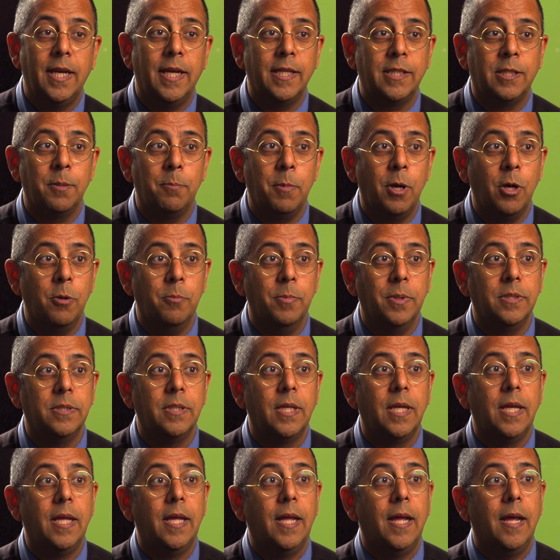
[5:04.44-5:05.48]
at the moment.
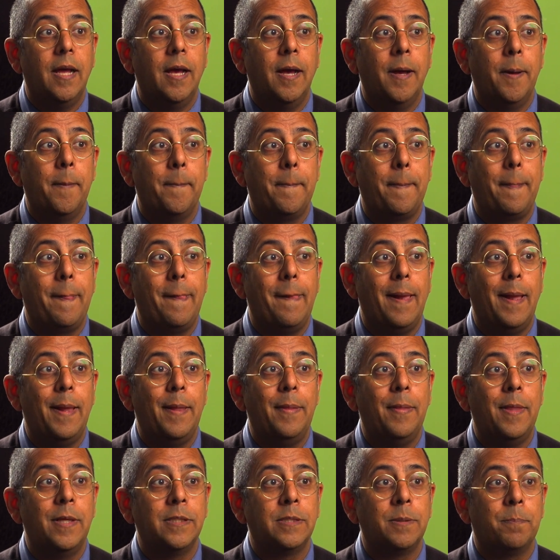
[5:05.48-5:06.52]
Um,
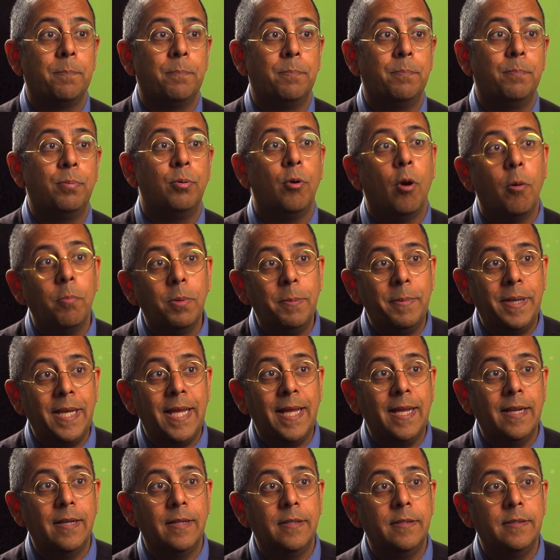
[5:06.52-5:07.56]
there's a problem in
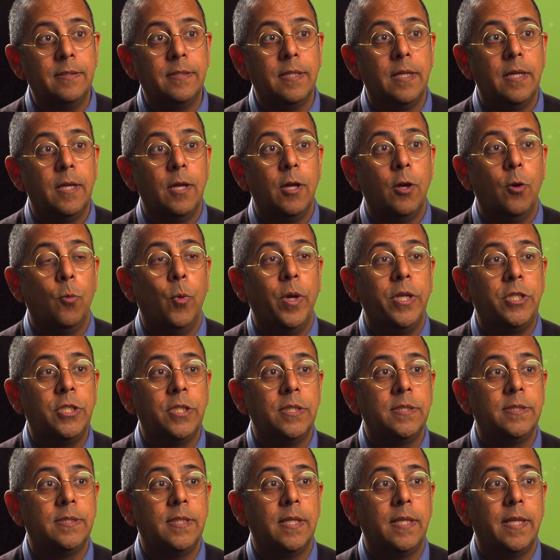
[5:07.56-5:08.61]
England which
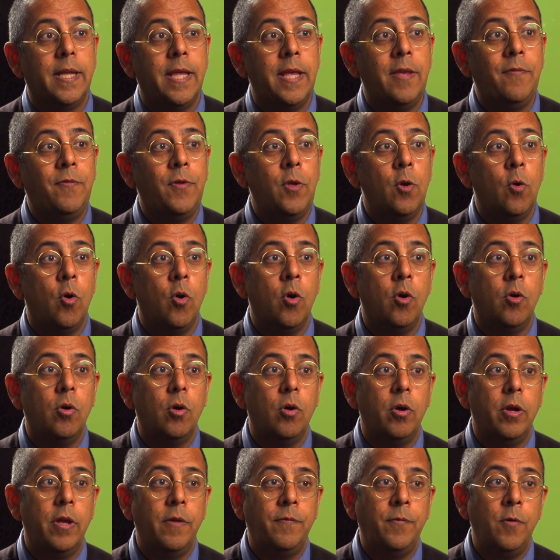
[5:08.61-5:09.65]
is that if
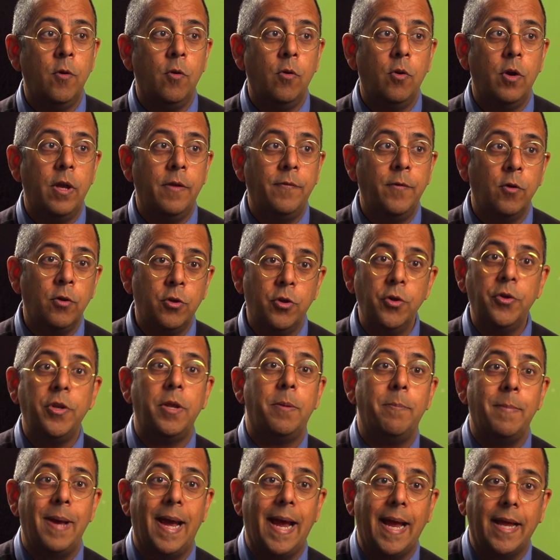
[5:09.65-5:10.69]
you're, if, you're, if you're good
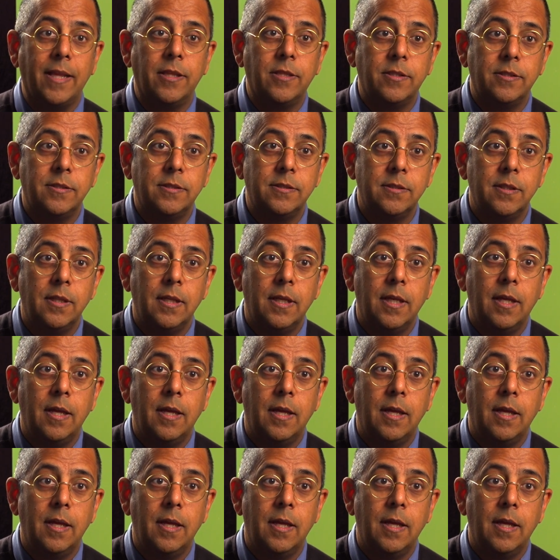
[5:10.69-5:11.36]
at maths,